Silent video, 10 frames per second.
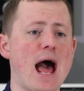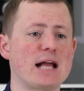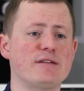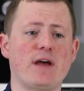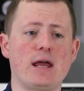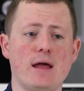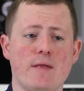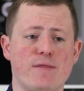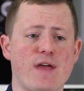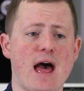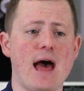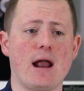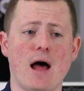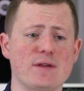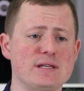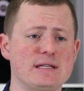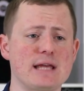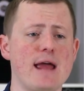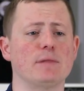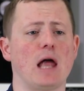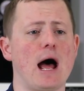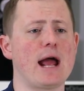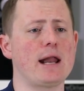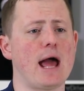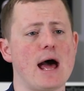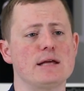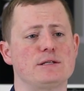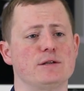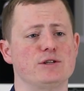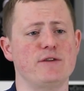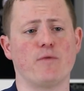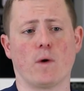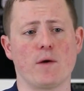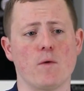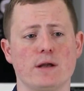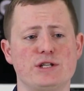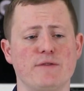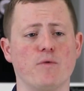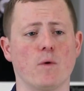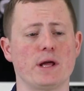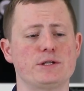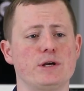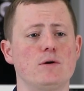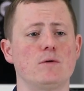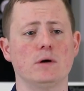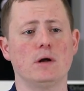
activate it, that on the same line as the G41, G42.